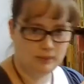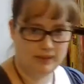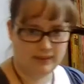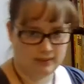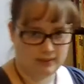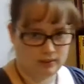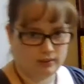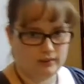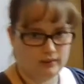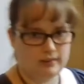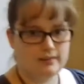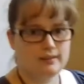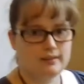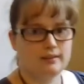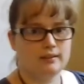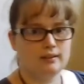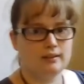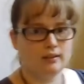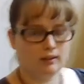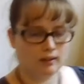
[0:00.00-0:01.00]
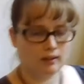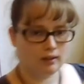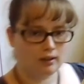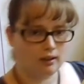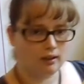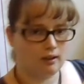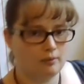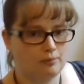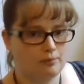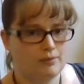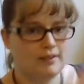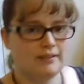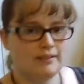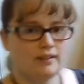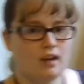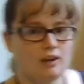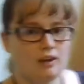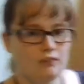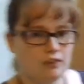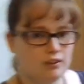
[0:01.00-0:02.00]
series. This
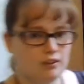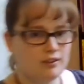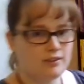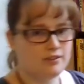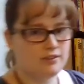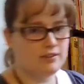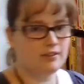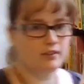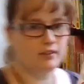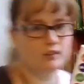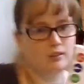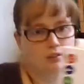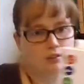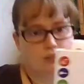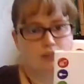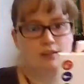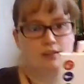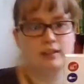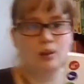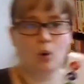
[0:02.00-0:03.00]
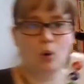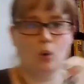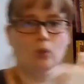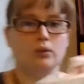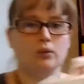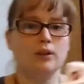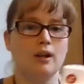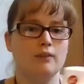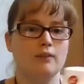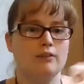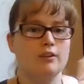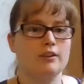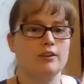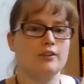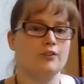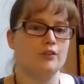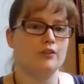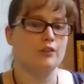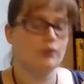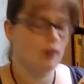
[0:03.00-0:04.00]
cover is the old cover.
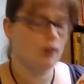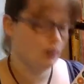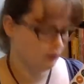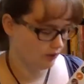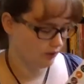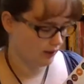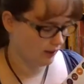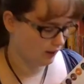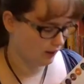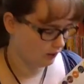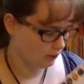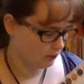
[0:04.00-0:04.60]
There's a new cover now